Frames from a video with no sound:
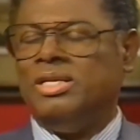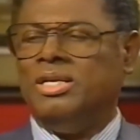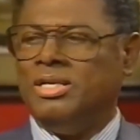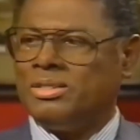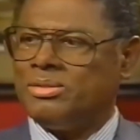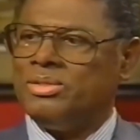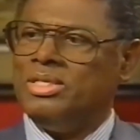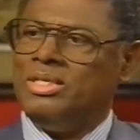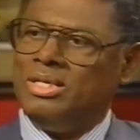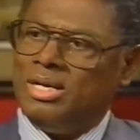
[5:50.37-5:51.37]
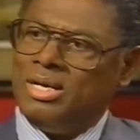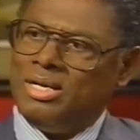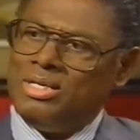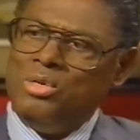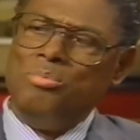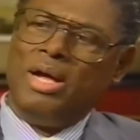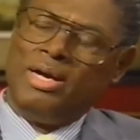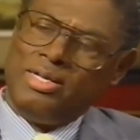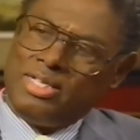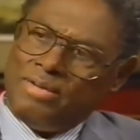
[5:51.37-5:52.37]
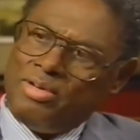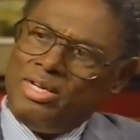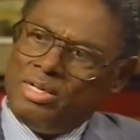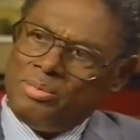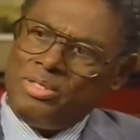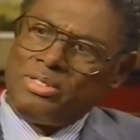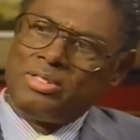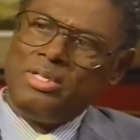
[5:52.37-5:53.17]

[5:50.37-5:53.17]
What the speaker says: history, humanities, heaven help us.